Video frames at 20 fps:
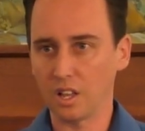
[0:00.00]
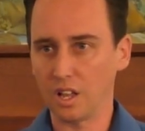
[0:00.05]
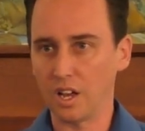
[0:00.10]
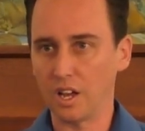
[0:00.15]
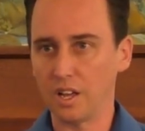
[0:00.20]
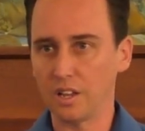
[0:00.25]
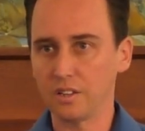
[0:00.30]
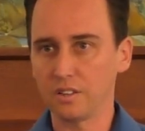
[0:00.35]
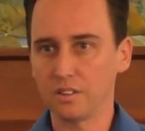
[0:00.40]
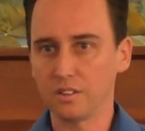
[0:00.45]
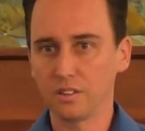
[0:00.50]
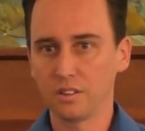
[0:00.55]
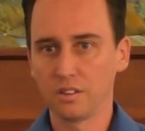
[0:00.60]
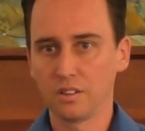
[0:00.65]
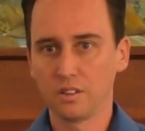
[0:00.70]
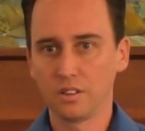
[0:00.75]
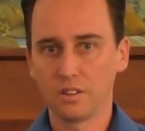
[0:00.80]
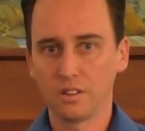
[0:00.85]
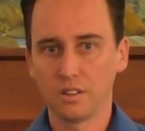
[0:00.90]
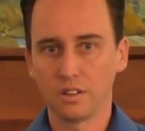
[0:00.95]
lot
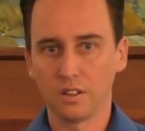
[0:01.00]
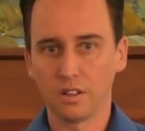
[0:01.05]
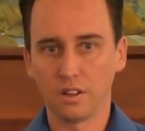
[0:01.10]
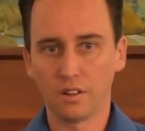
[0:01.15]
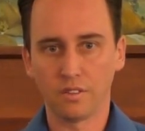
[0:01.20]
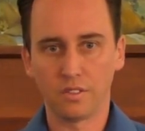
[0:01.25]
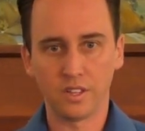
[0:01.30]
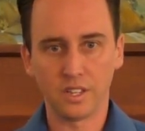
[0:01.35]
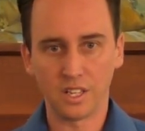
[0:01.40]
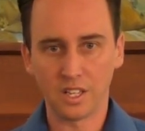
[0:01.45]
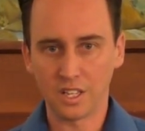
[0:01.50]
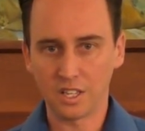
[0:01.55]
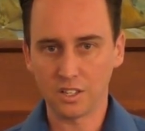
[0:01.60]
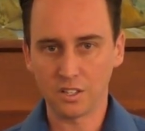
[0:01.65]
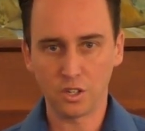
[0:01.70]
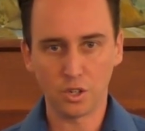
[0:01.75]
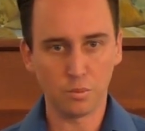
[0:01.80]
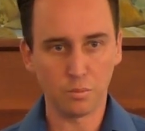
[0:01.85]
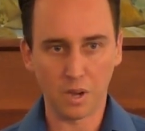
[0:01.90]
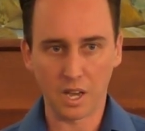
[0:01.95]
of the
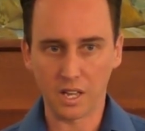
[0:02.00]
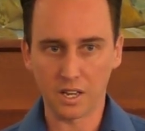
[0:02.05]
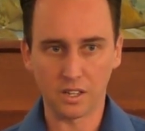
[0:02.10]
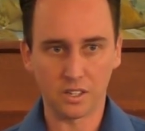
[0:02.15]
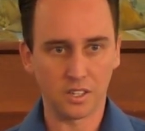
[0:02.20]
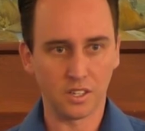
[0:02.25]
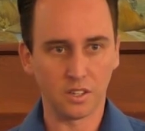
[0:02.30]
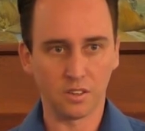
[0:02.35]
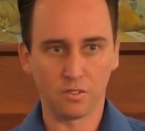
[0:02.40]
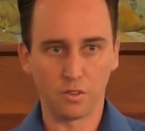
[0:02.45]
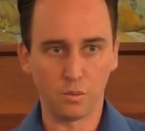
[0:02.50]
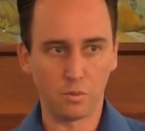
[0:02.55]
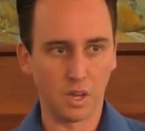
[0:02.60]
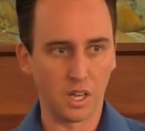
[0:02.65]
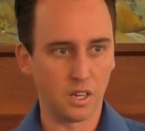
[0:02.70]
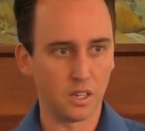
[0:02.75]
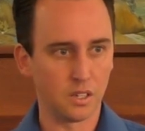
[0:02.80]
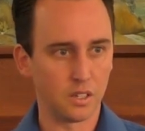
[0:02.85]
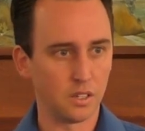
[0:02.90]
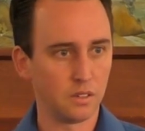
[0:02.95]
inhumanity of humanity.